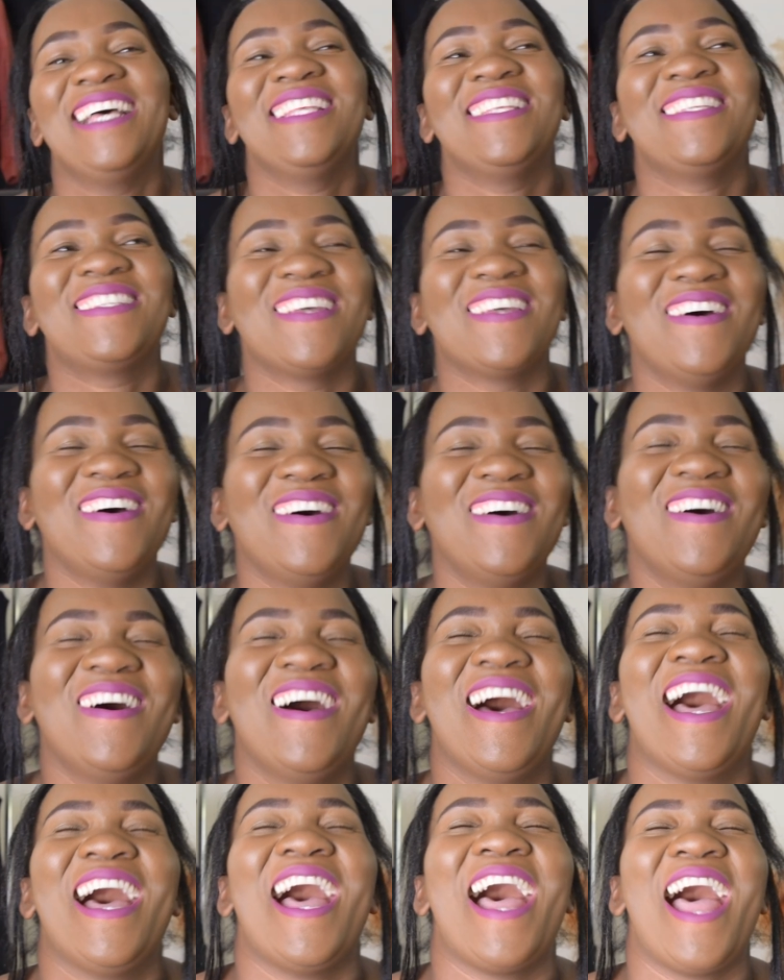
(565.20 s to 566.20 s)
so
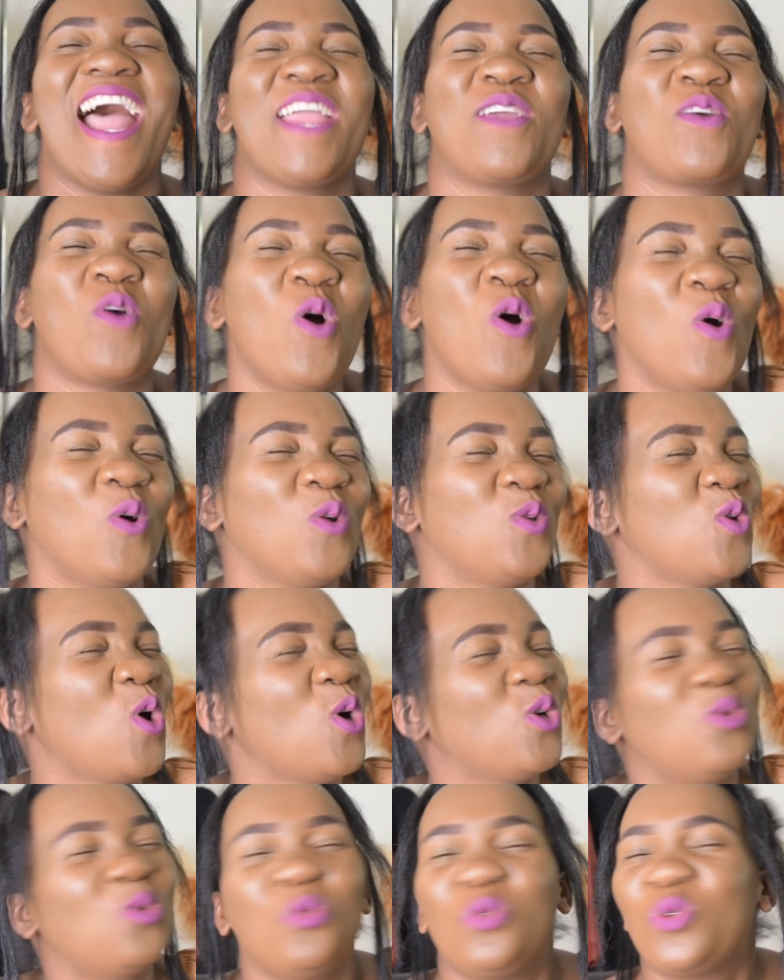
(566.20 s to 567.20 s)
I go
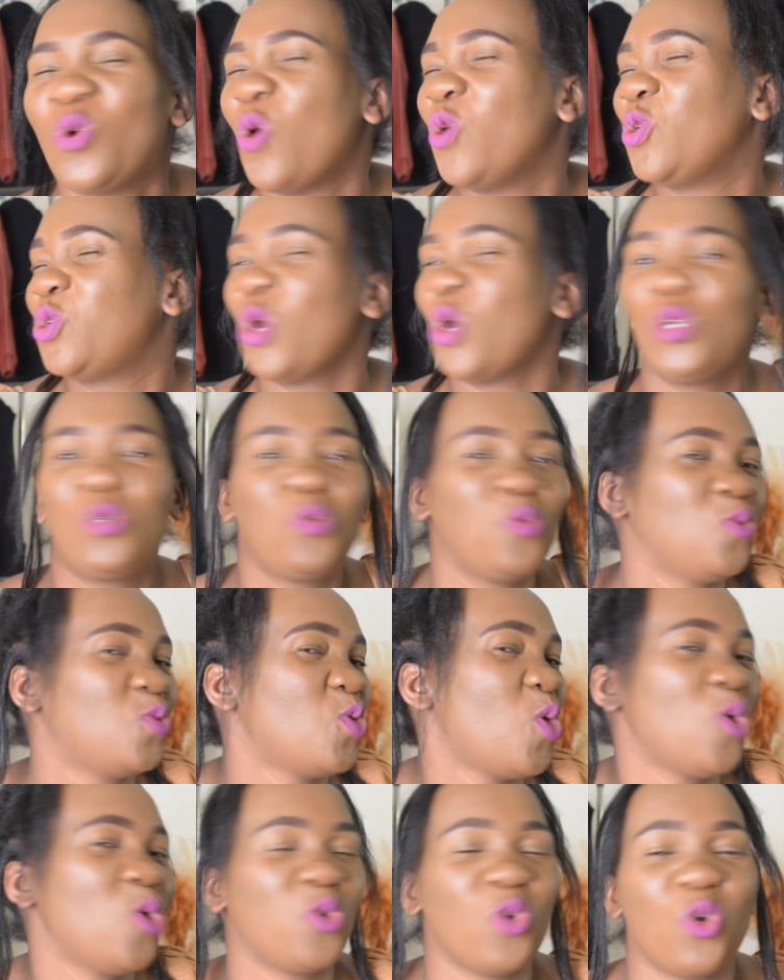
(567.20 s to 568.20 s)
door to door, door to
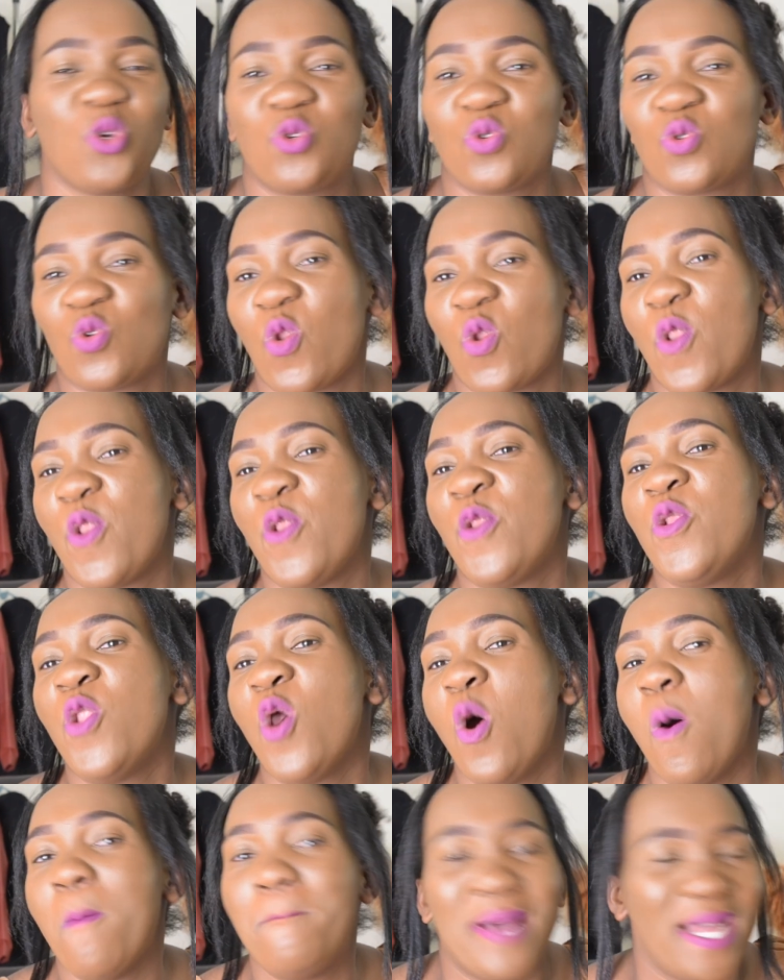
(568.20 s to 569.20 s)
door, door to door.
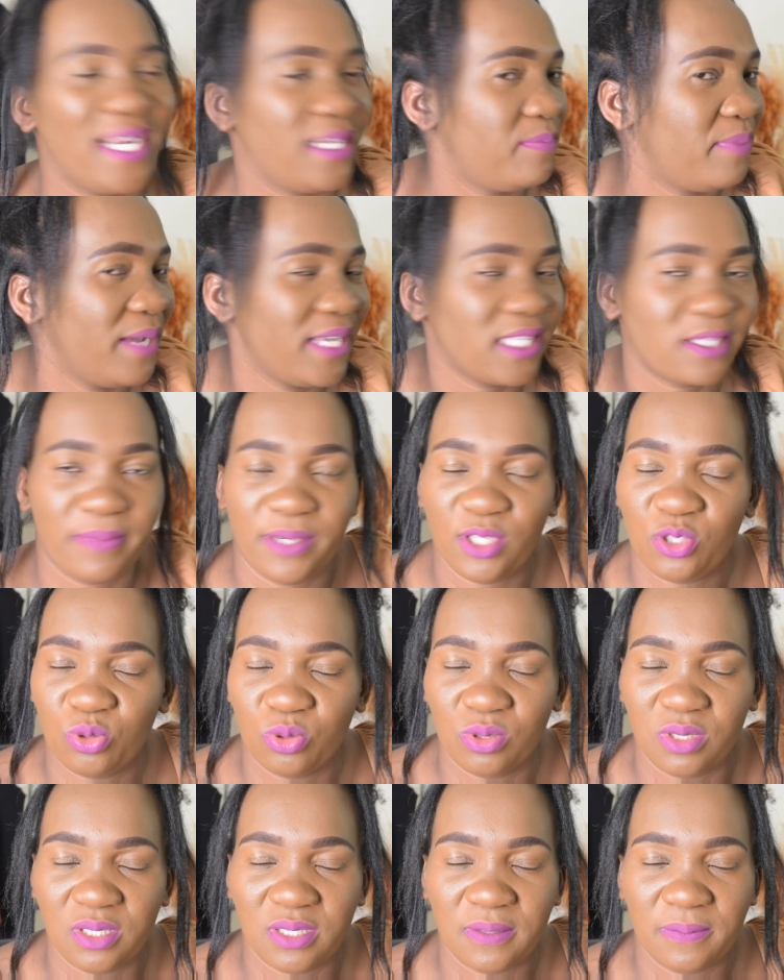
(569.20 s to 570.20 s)
Nobody buys my
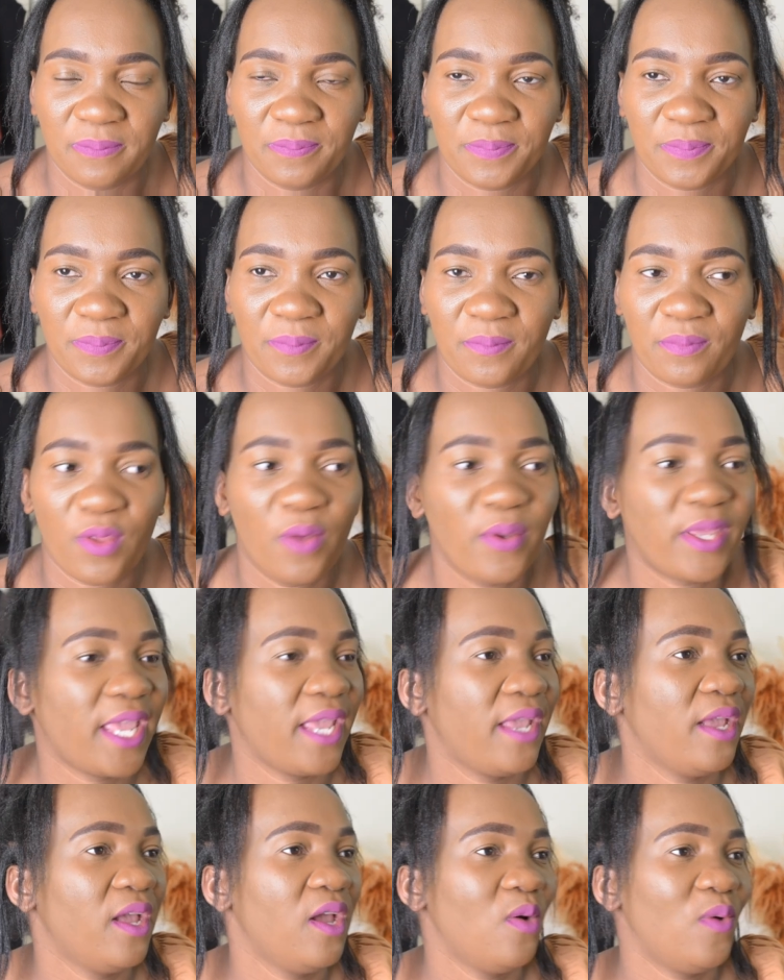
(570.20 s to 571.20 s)
shoes.
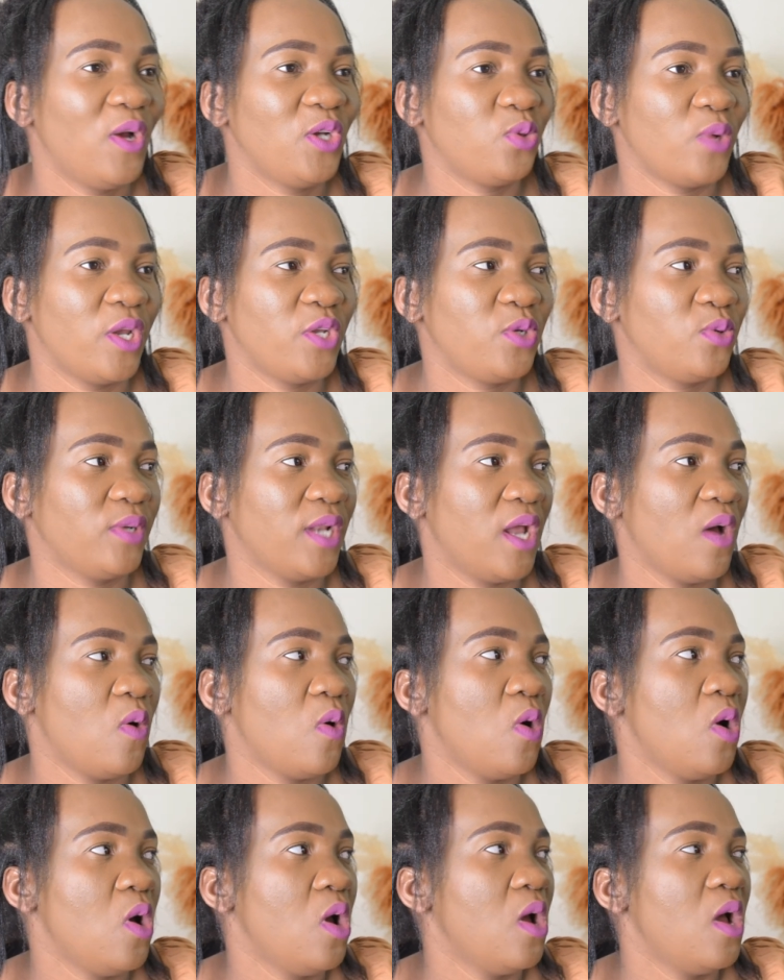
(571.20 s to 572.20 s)
Okay, what do I do
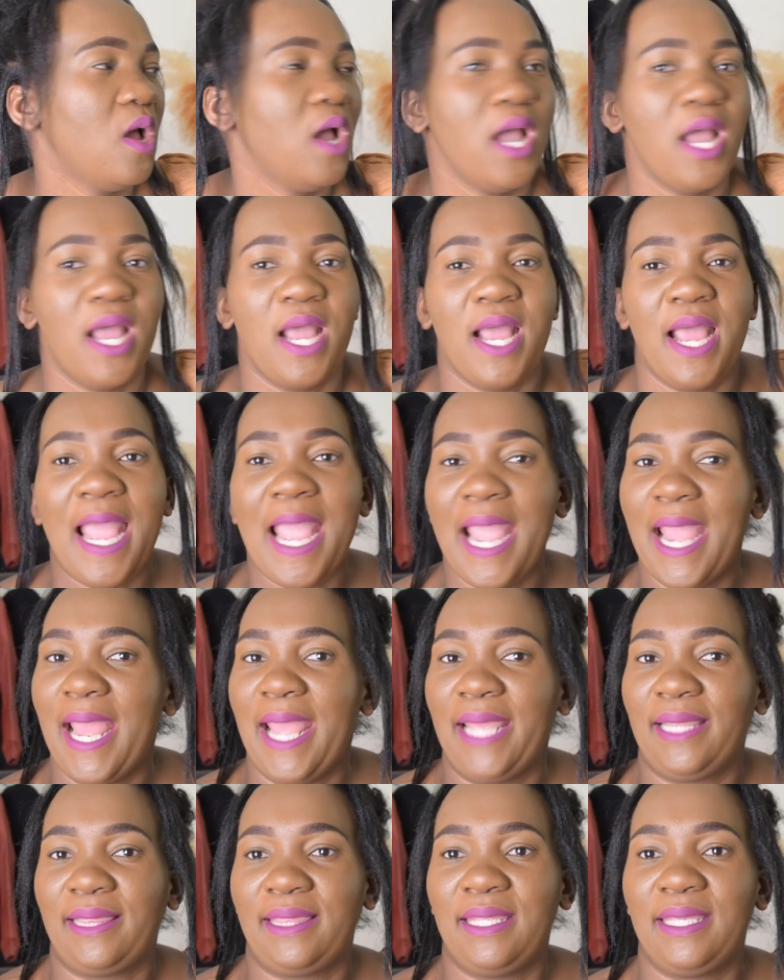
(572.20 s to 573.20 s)
now?
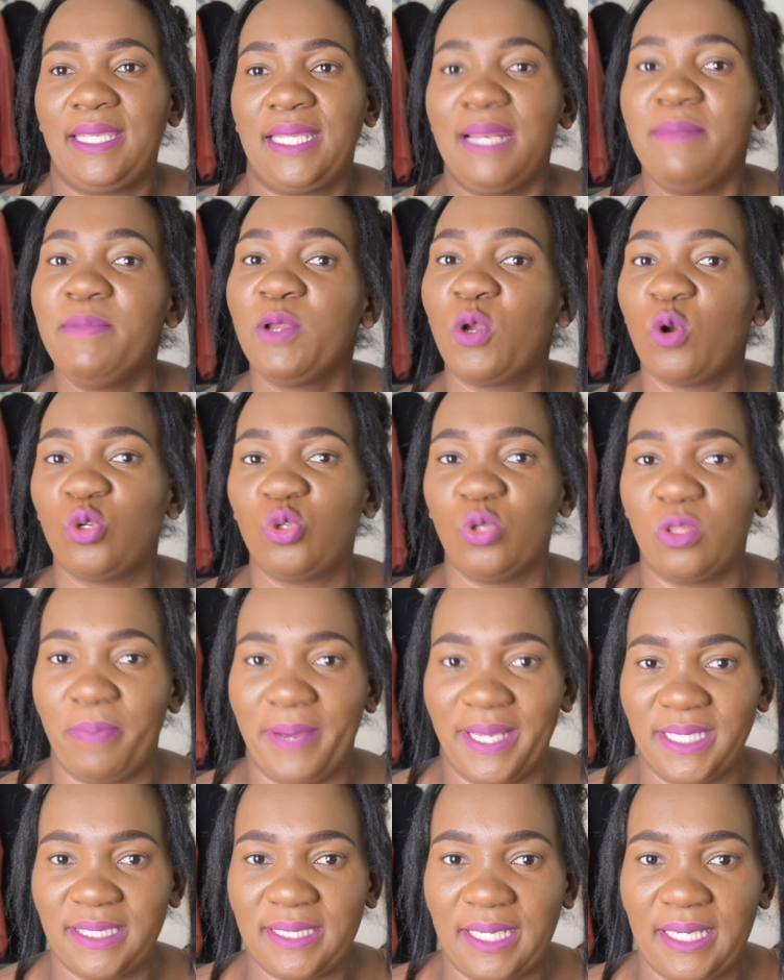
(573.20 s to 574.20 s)
I think, let me go to the
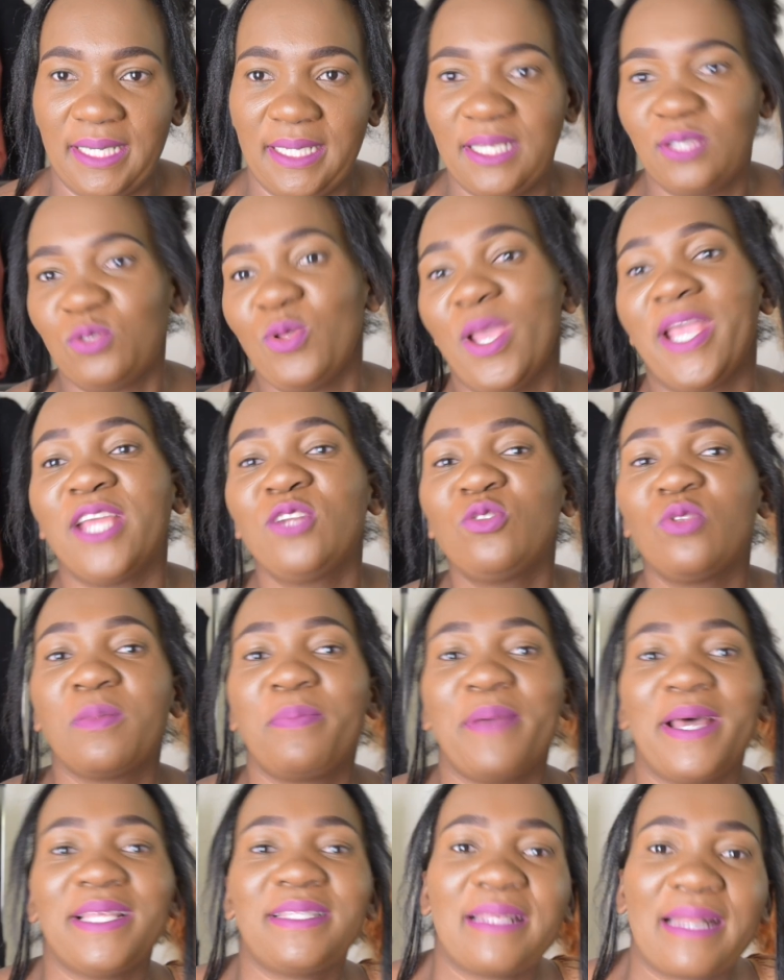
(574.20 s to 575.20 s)
bus rank. So I get to
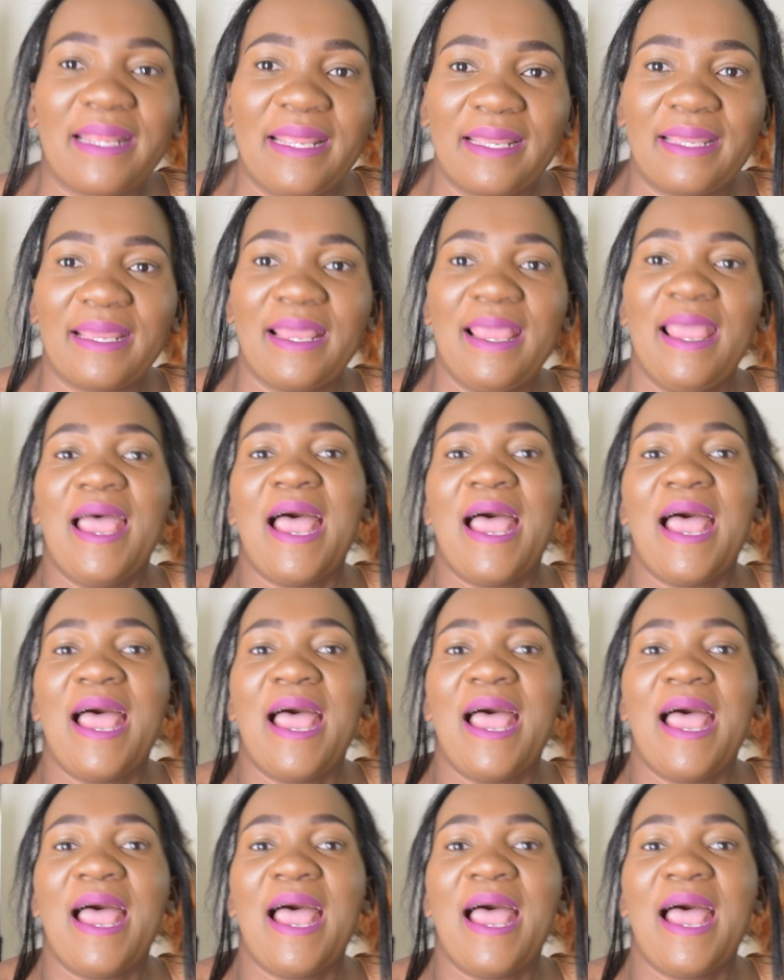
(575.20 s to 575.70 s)
the bus rank